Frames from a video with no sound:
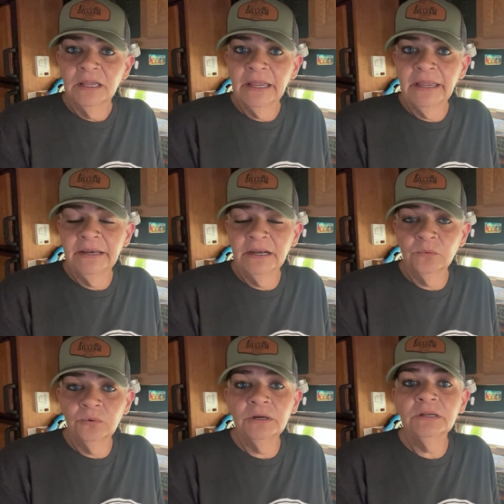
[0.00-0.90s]
And I
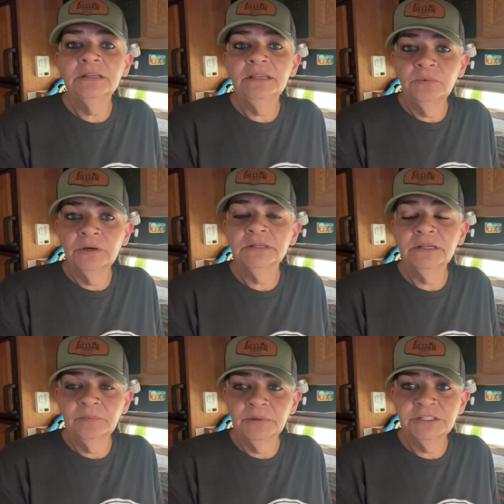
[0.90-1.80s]
really, really
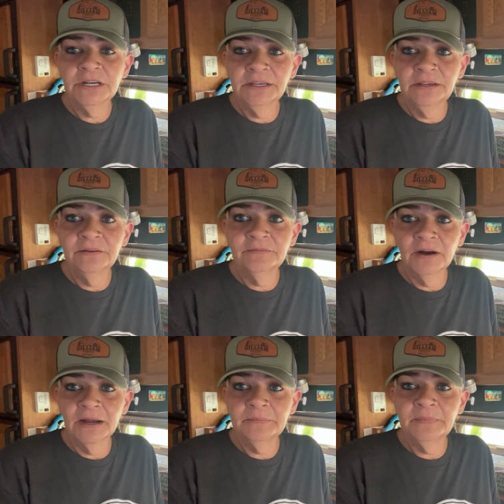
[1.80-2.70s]
appreciate you
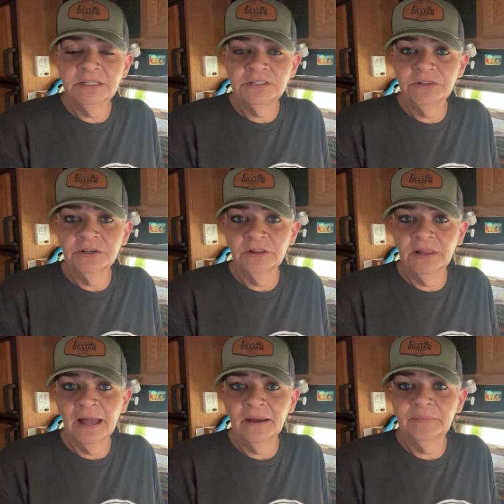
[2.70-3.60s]
inviting me to the
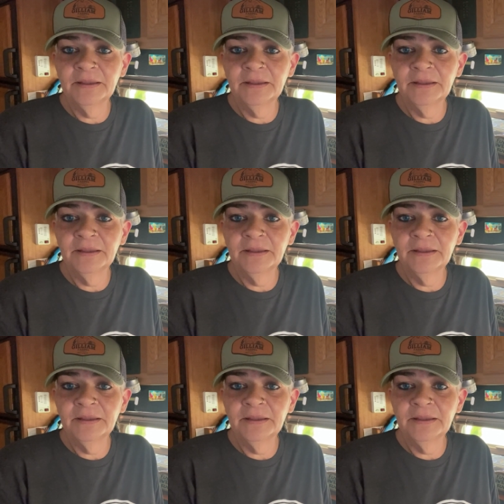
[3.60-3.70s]
collab.